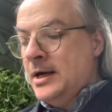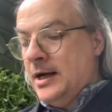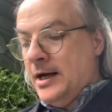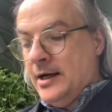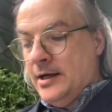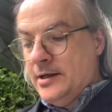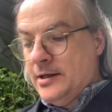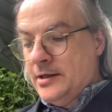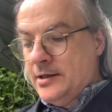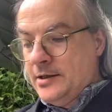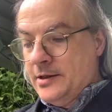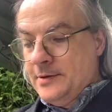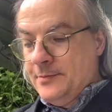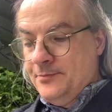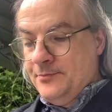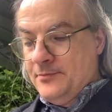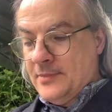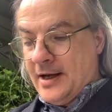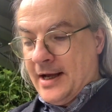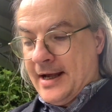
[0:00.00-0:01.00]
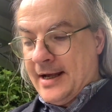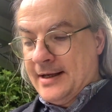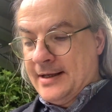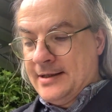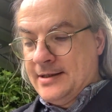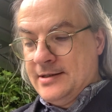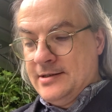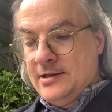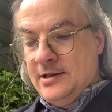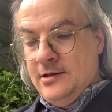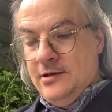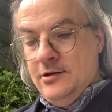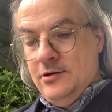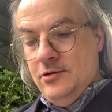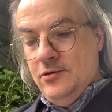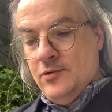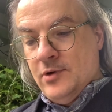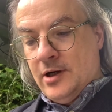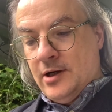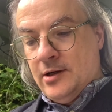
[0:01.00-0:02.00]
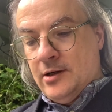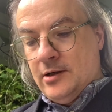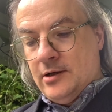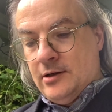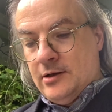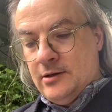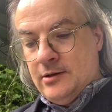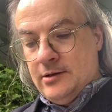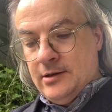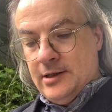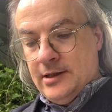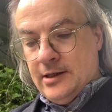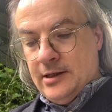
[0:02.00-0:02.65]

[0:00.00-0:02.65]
and you are